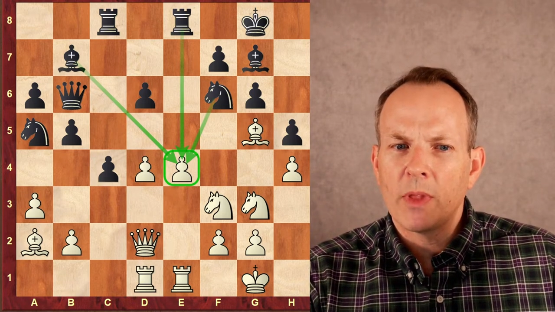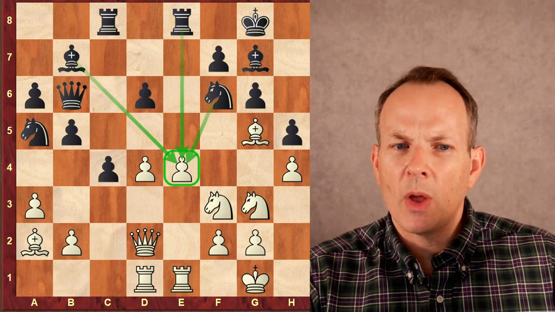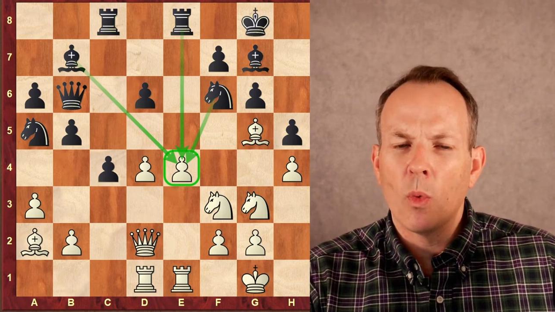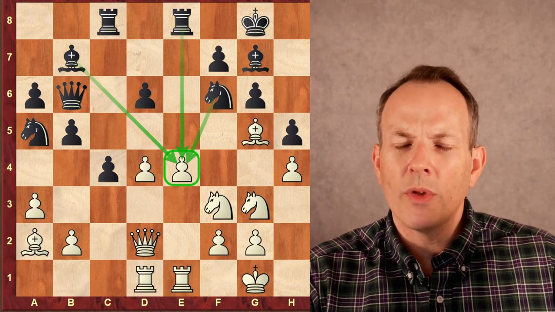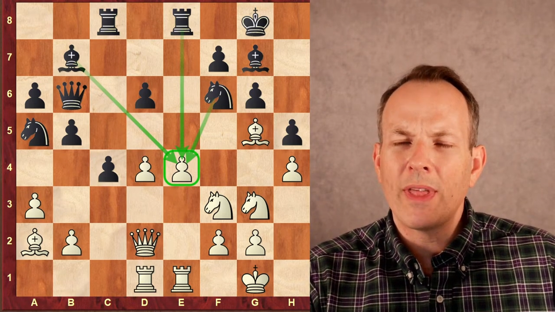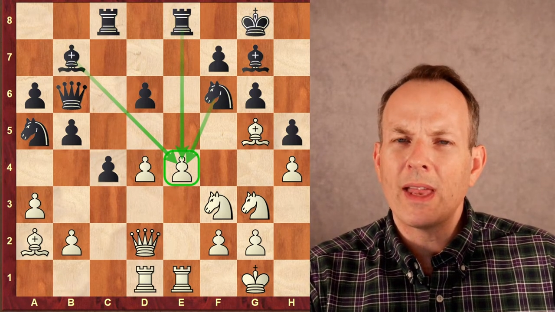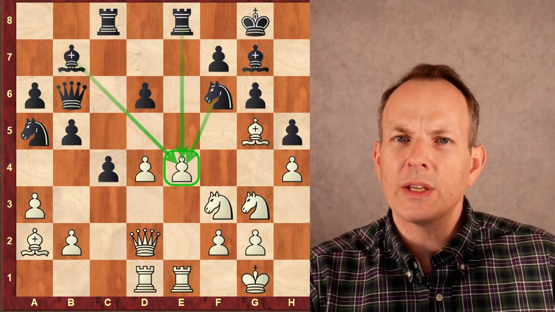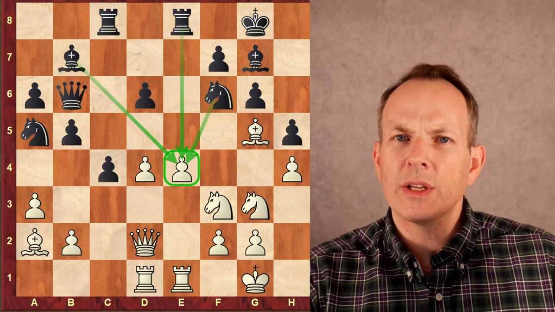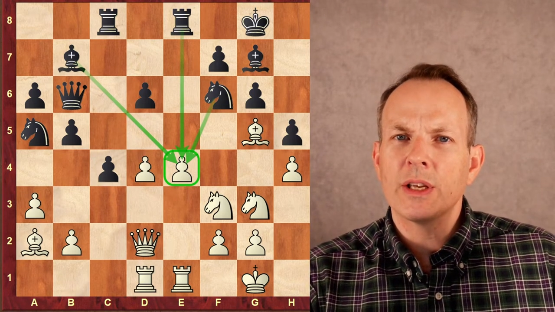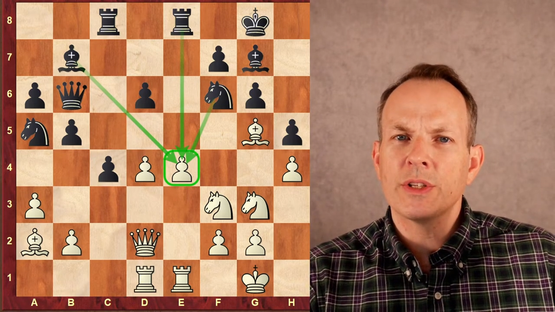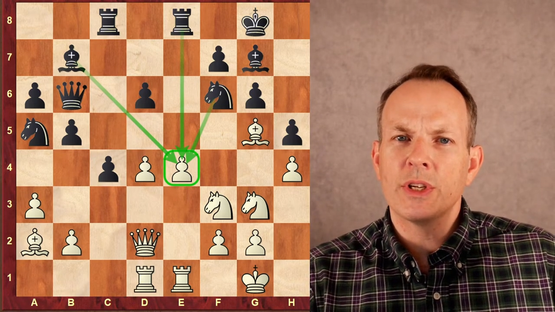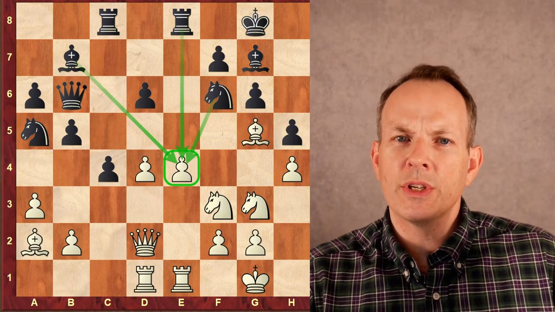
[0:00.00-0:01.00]
and what that
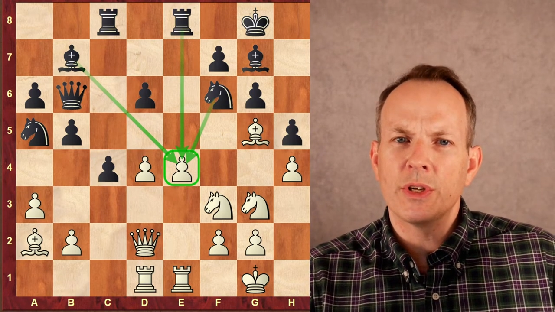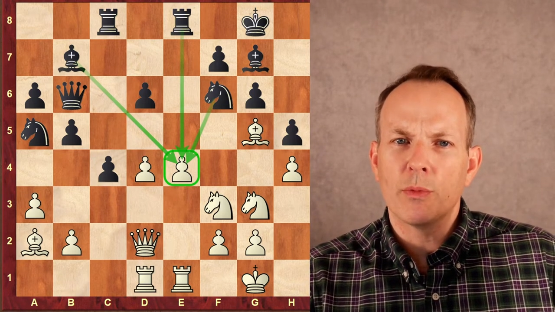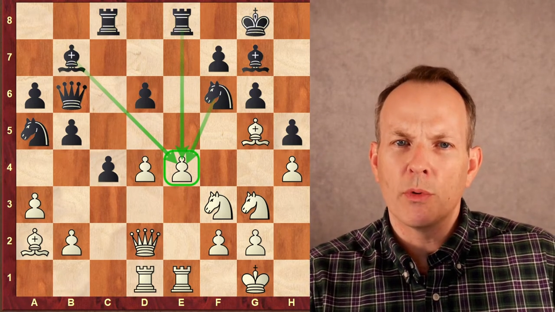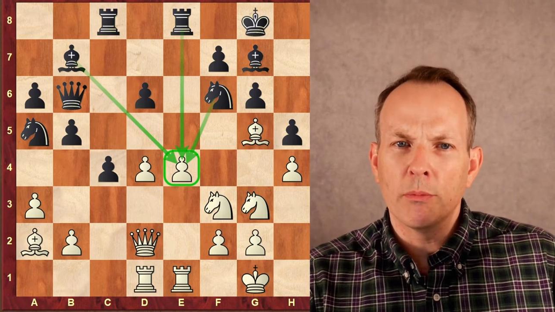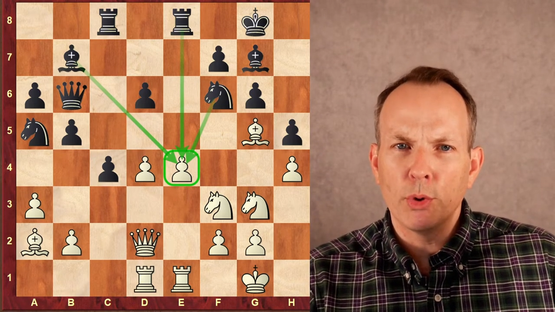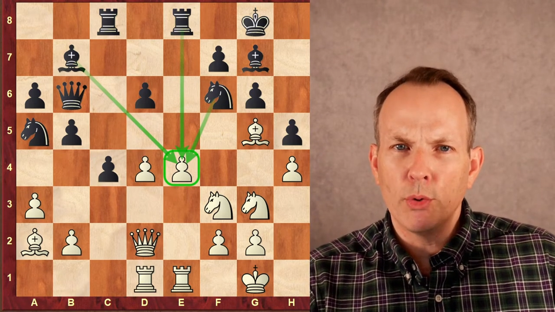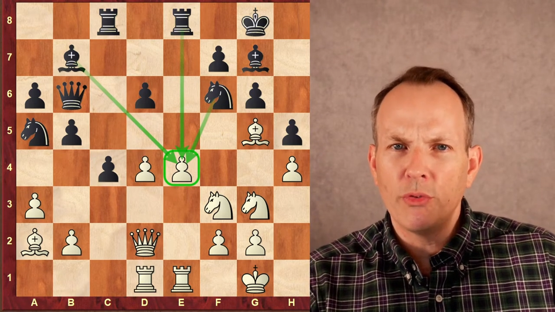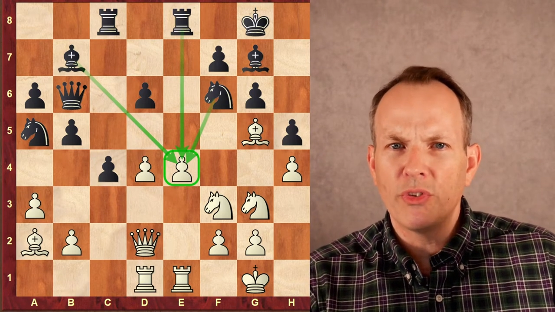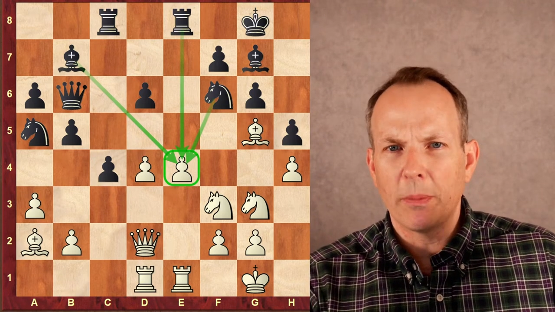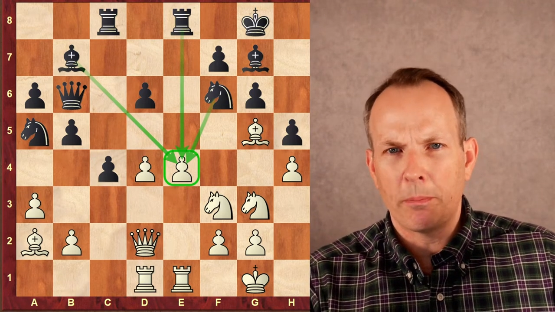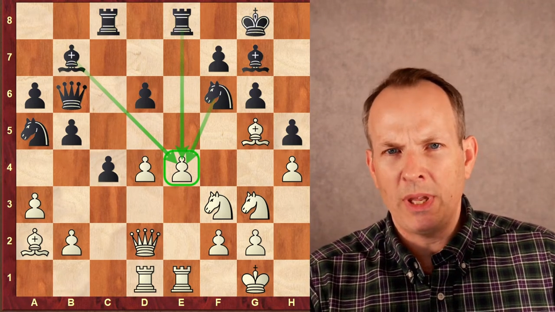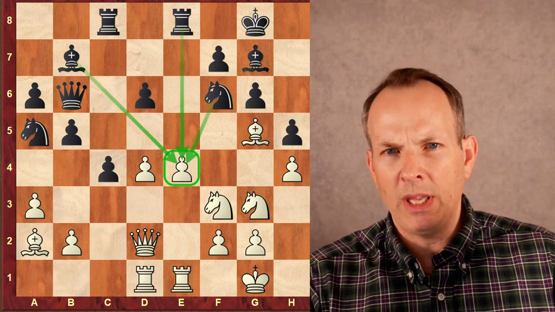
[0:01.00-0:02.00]
does is it removes
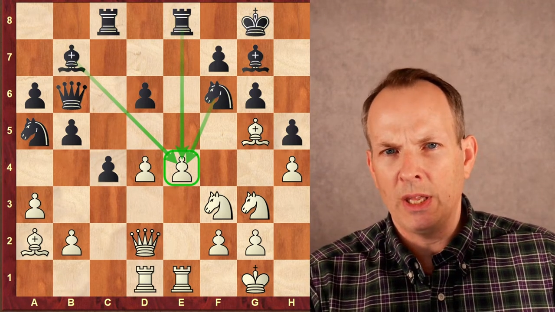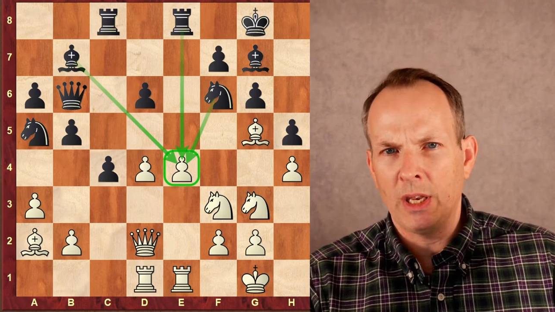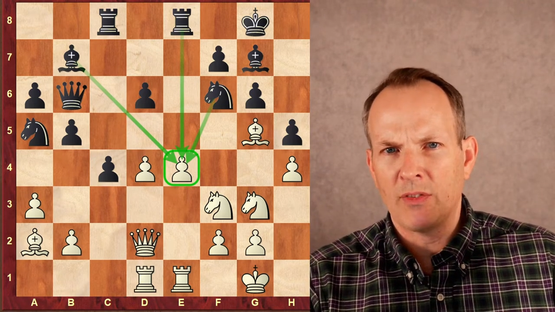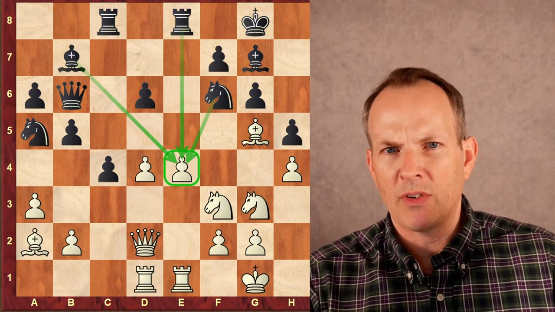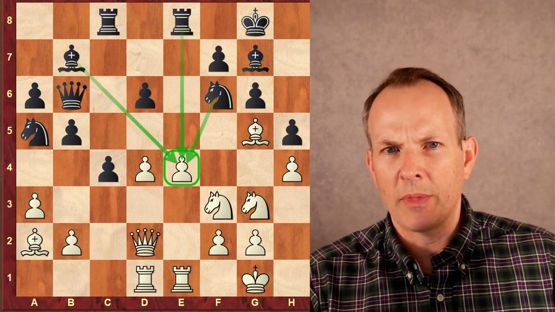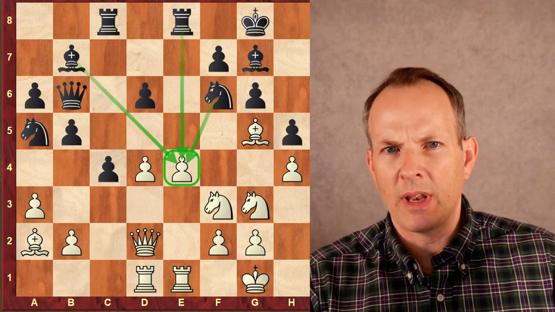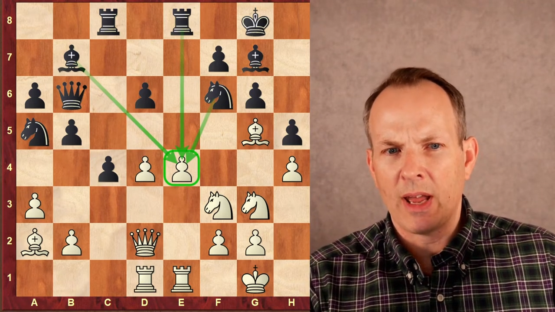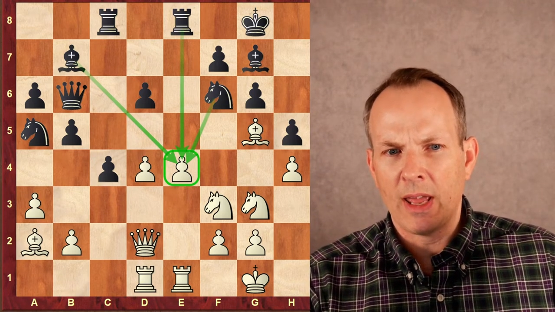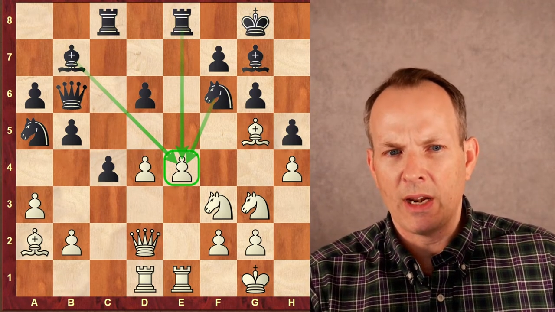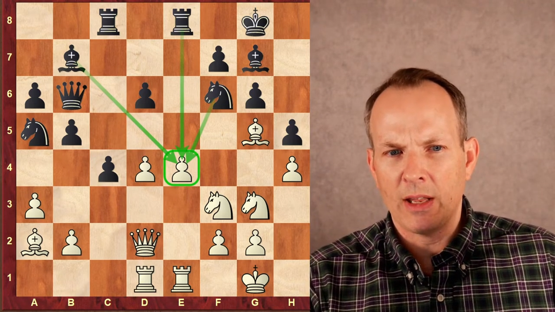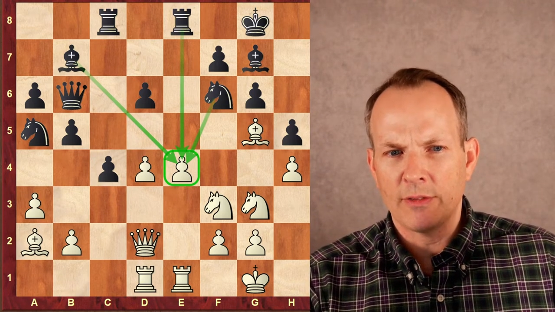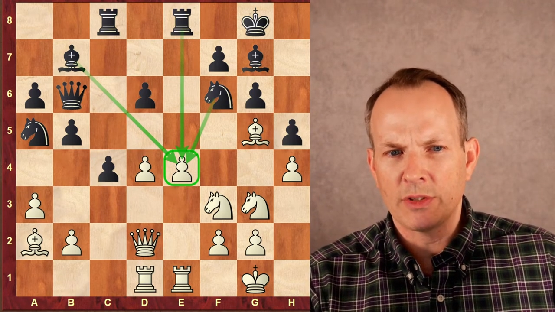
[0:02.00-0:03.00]
the pin from the
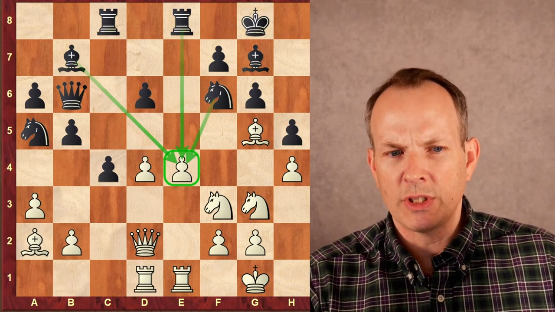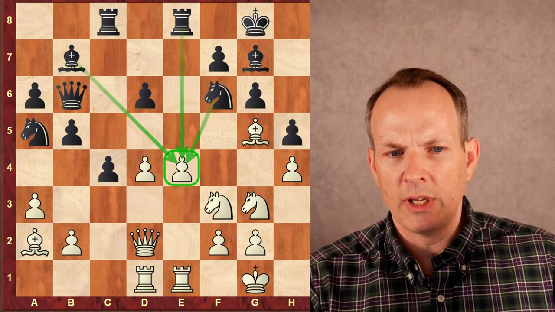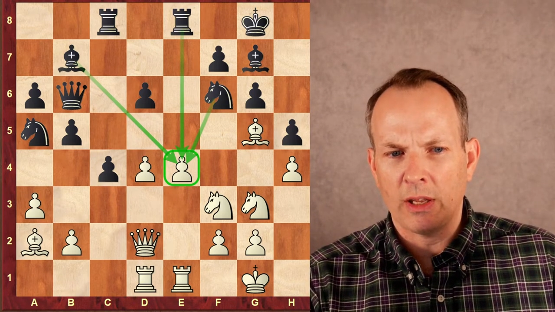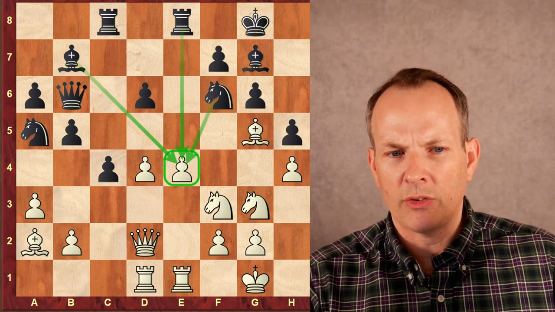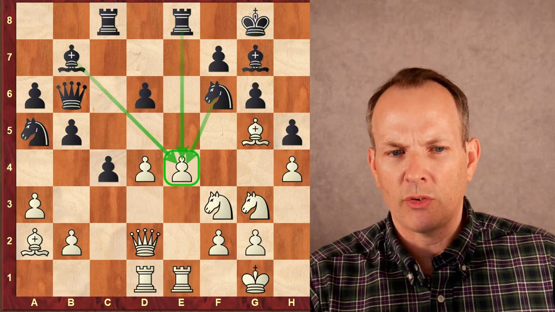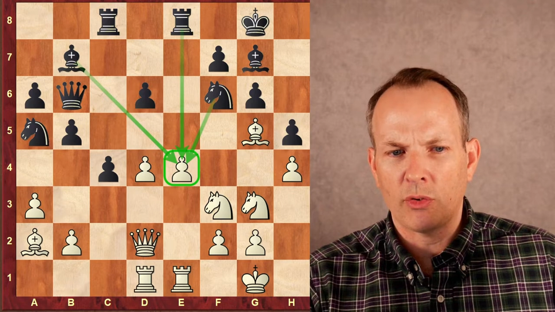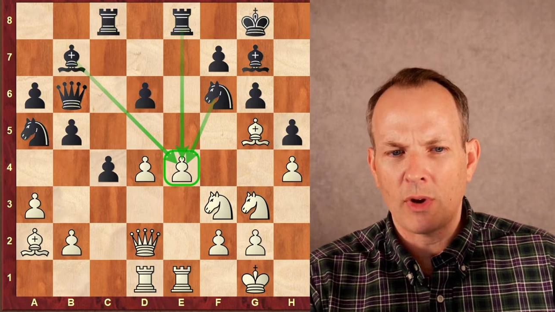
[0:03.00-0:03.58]
knight at f six,